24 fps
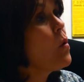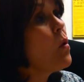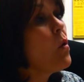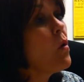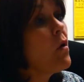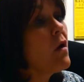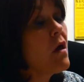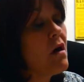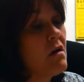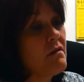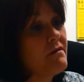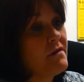
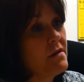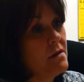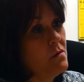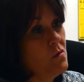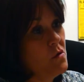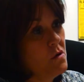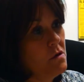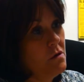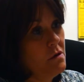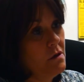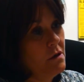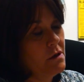all over the
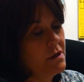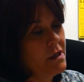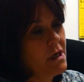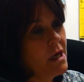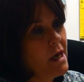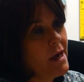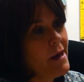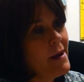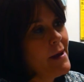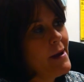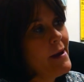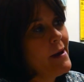world,
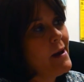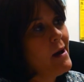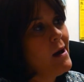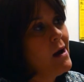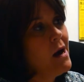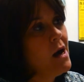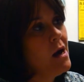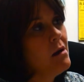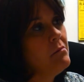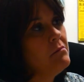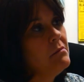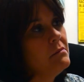
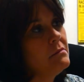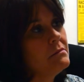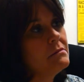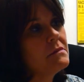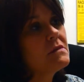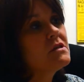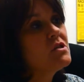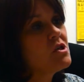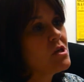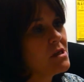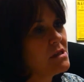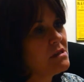
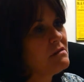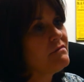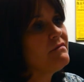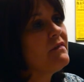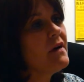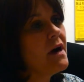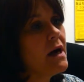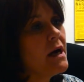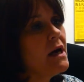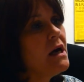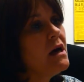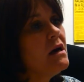just
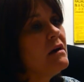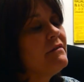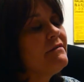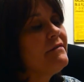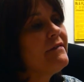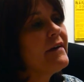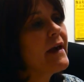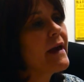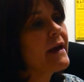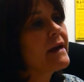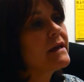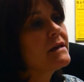via
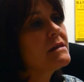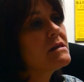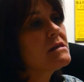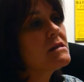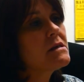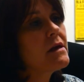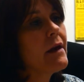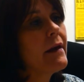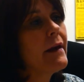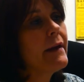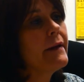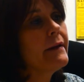
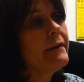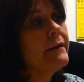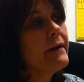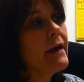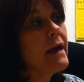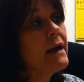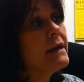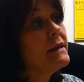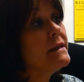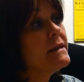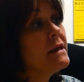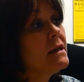fax
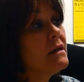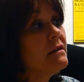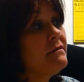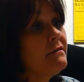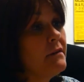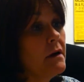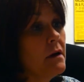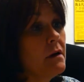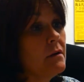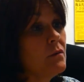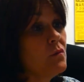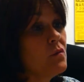and
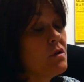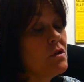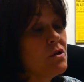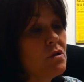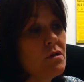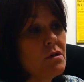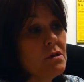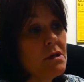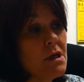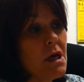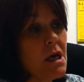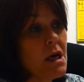telephone, which
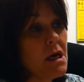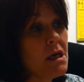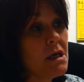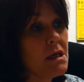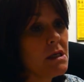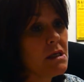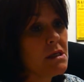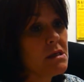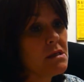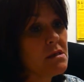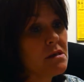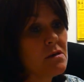
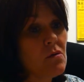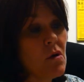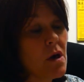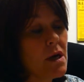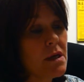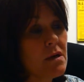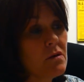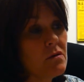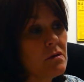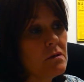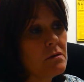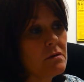today is
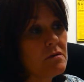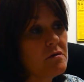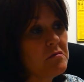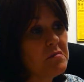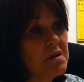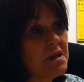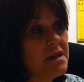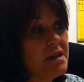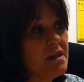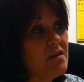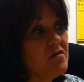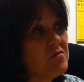quite hard to
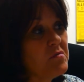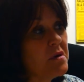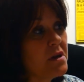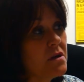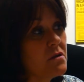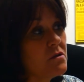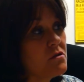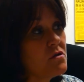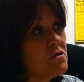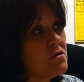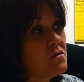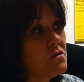believe
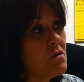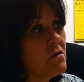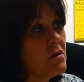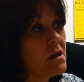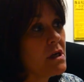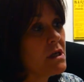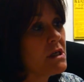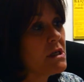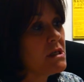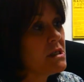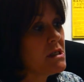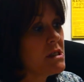because you can't
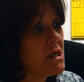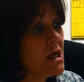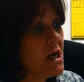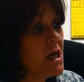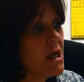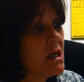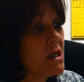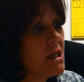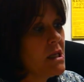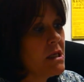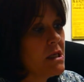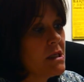
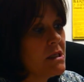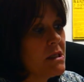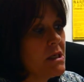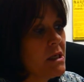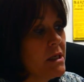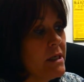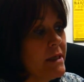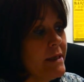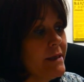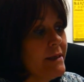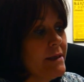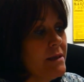understand that
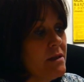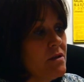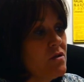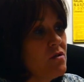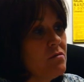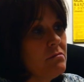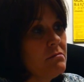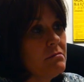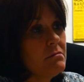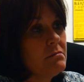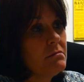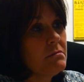
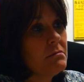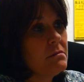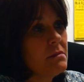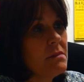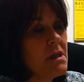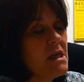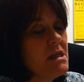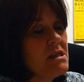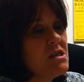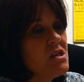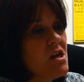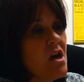
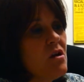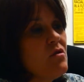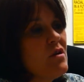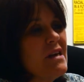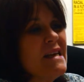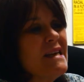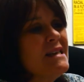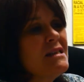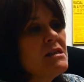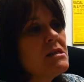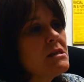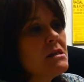there's no
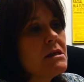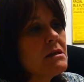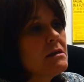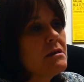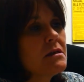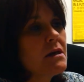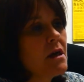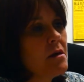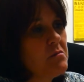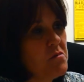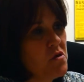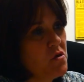
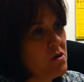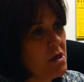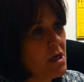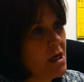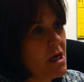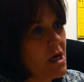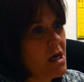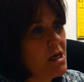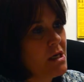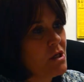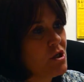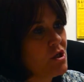instant
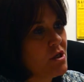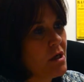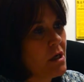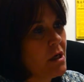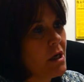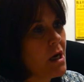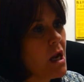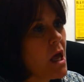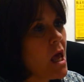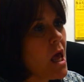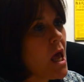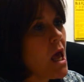communication.
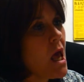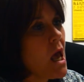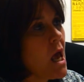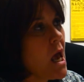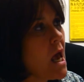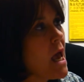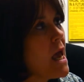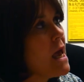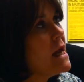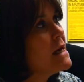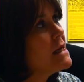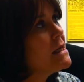
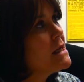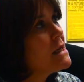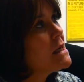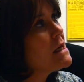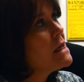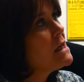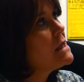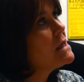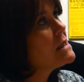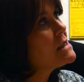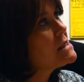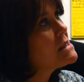And
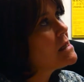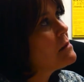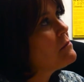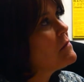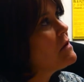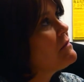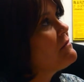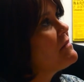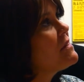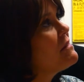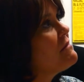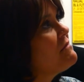some
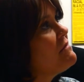of the